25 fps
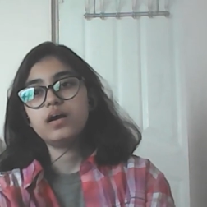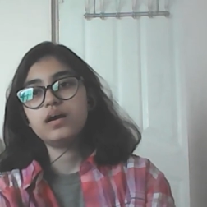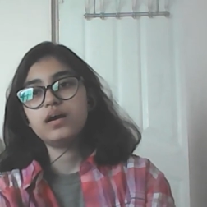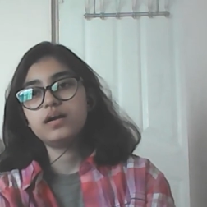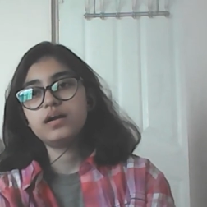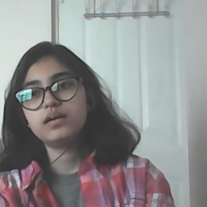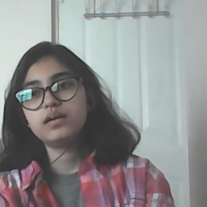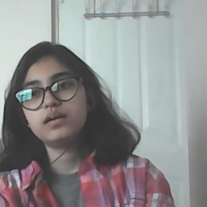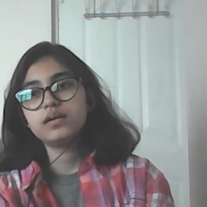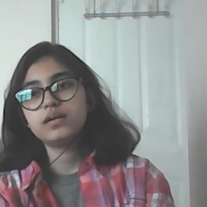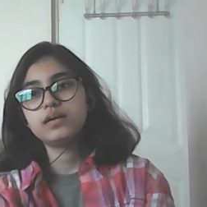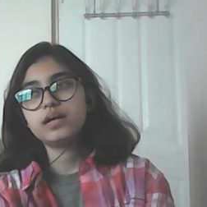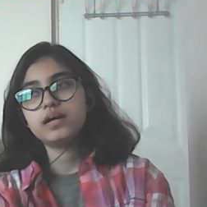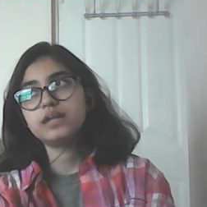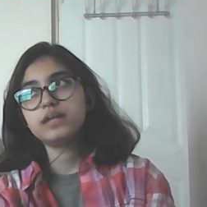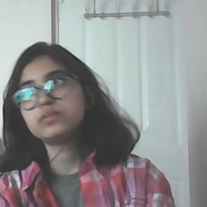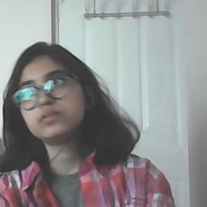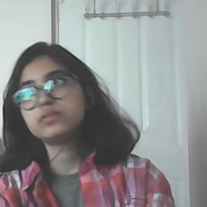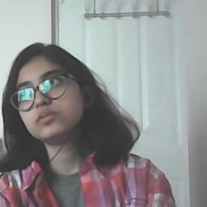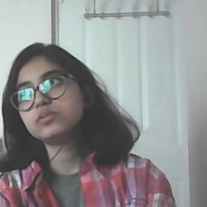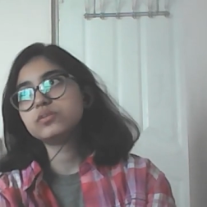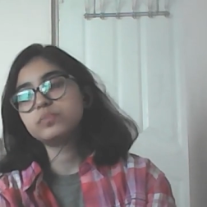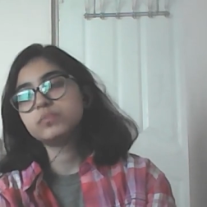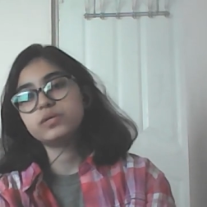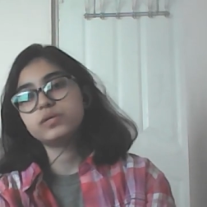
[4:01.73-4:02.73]
And I
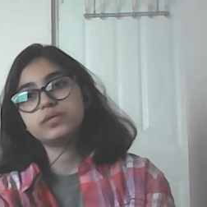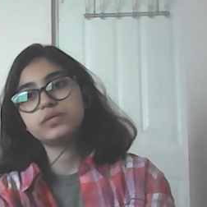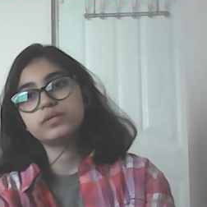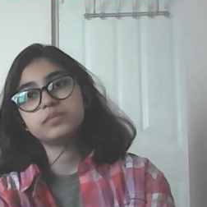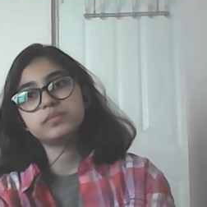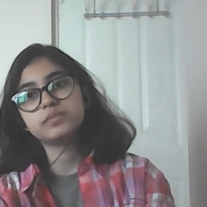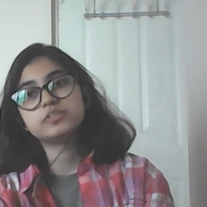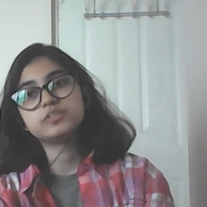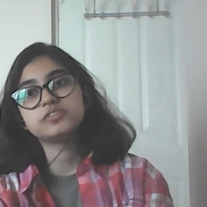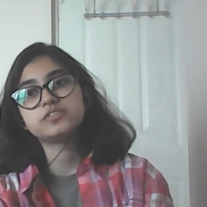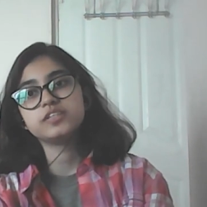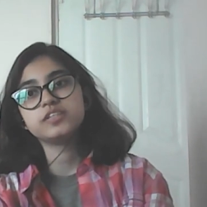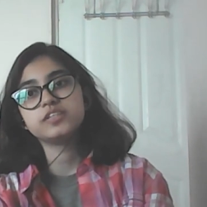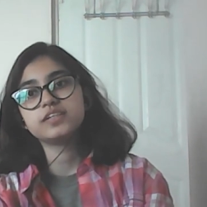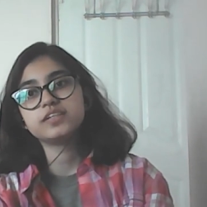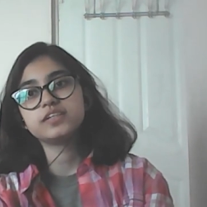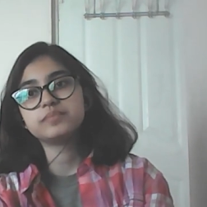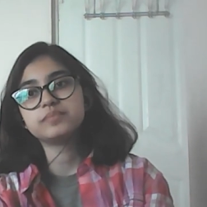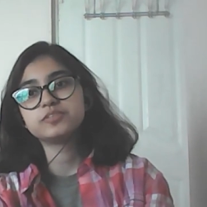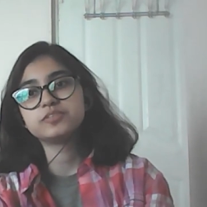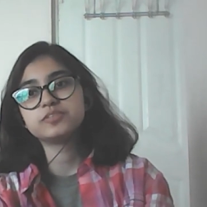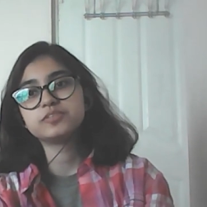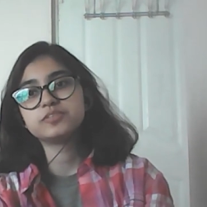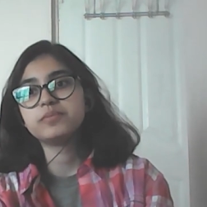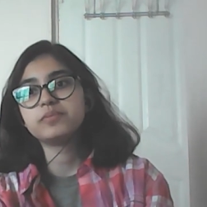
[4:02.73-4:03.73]
don't know about chemistry.
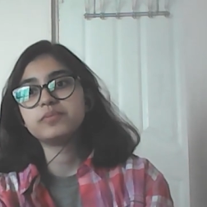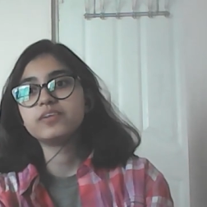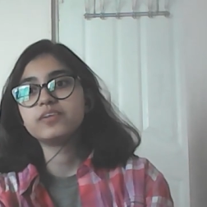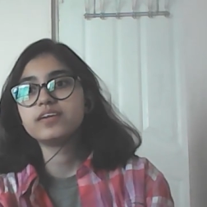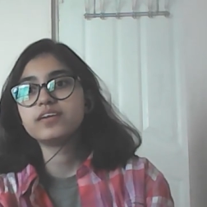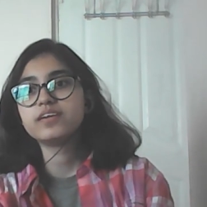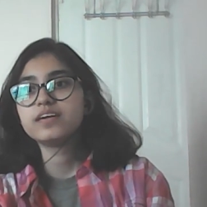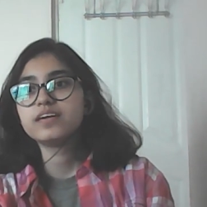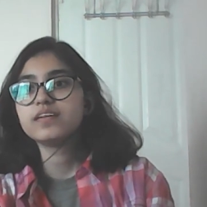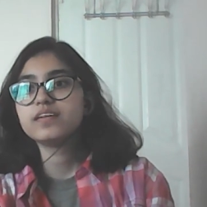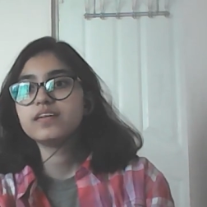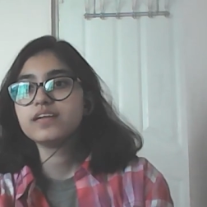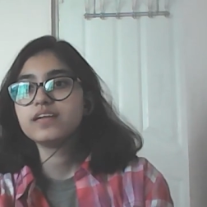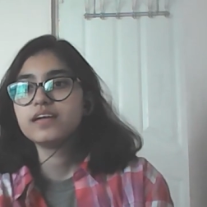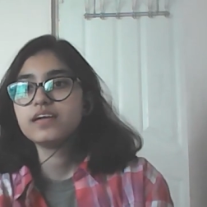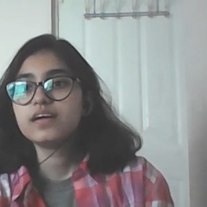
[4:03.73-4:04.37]
I'm sorry about that.